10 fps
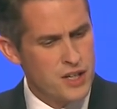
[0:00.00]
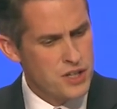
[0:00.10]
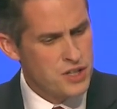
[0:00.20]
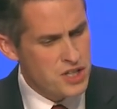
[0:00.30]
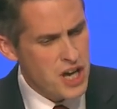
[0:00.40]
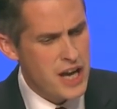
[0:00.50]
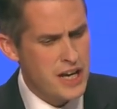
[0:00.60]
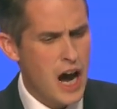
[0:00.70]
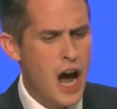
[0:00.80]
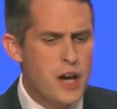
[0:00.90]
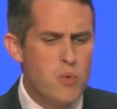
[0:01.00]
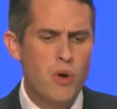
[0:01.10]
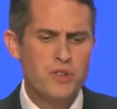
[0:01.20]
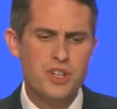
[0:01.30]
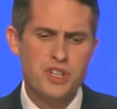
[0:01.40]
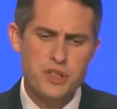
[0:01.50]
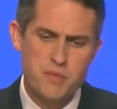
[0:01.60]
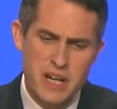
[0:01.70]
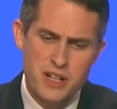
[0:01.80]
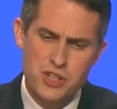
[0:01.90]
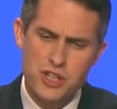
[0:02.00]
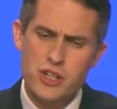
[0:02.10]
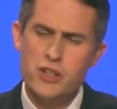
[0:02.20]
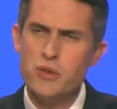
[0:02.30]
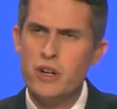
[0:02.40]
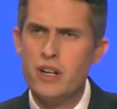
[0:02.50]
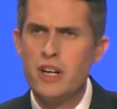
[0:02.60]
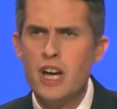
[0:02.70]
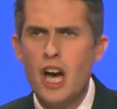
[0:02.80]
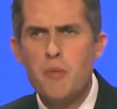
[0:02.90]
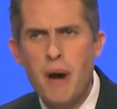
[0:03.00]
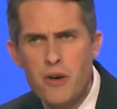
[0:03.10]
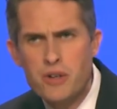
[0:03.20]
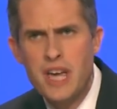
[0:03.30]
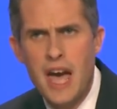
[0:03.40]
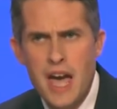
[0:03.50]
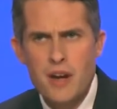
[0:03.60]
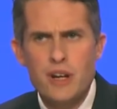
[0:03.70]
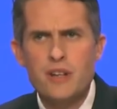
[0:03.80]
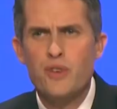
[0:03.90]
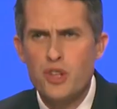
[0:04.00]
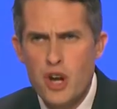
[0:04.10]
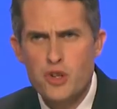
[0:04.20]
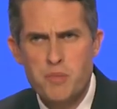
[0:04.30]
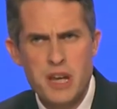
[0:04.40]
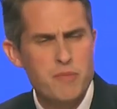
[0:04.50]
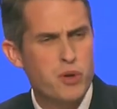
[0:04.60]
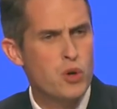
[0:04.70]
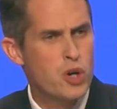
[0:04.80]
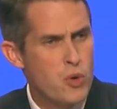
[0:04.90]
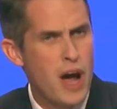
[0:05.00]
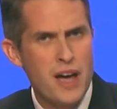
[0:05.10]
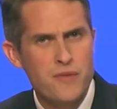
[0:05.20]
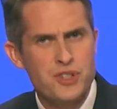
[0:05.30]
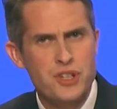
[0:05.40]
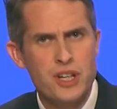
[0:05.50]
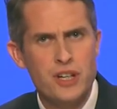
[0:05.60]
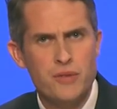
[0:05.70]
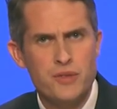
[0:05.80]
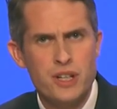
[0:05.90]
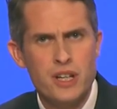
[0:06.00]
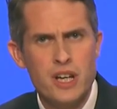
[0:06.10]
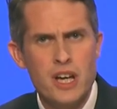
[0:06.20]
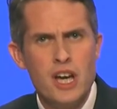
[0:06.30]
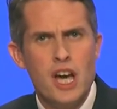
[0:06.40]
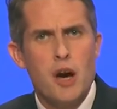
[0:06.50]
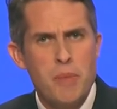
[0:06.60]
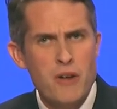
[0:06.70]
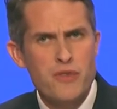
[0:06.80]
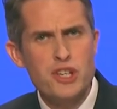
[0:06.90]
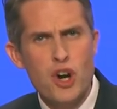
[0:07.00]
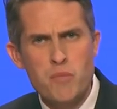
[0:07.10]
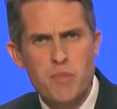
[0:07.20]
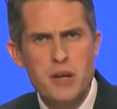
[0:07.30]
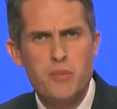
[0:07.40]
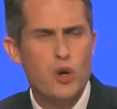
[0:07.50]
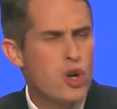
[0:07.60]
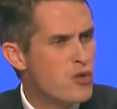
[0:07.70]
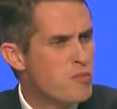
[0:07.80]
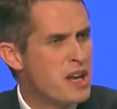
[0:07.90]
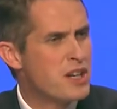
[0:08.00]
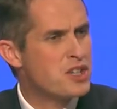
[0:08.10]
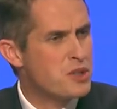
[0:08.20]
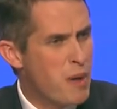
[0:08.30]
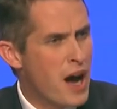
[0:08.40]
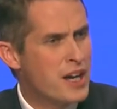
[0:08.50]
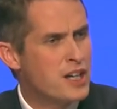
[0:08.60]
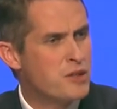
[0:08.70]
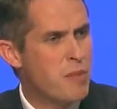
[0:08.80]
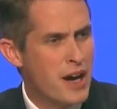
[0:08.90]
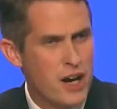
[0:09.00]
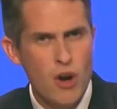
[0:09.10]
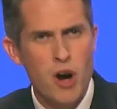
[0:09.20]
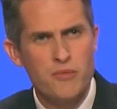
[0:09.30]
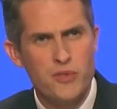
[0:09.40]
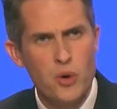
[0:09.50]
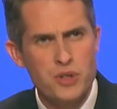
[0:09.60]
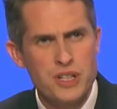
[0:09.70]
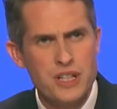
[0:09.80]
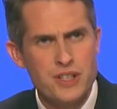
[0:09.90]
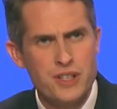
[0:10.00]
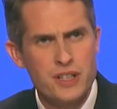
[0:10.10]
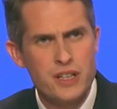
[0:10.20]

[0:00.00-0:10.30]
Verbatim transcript: Today, I want to speak to you about caring for those people who have served about the young people who've been inspired by our armed forces,